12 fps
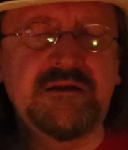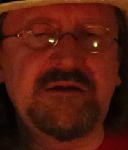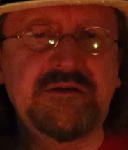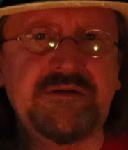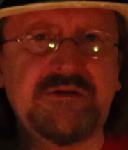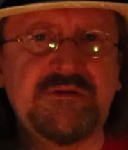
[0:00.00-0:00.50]

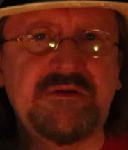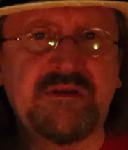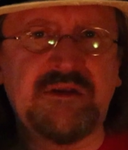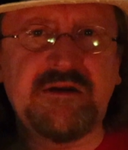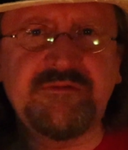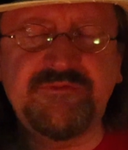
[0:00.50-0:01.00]
you know, a
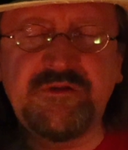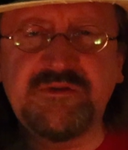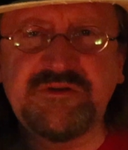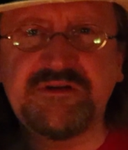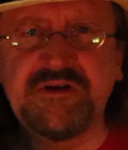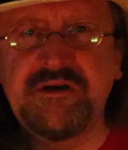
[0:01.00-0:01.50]
lot of
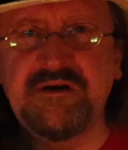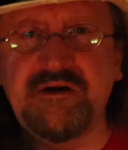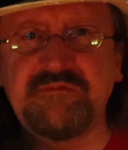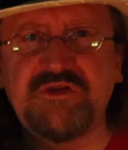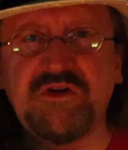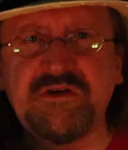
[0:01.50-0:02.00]
folks
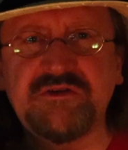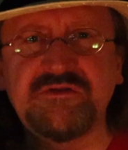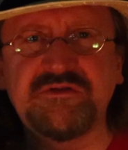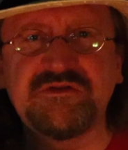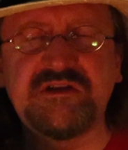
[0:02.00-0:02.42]
I've talked to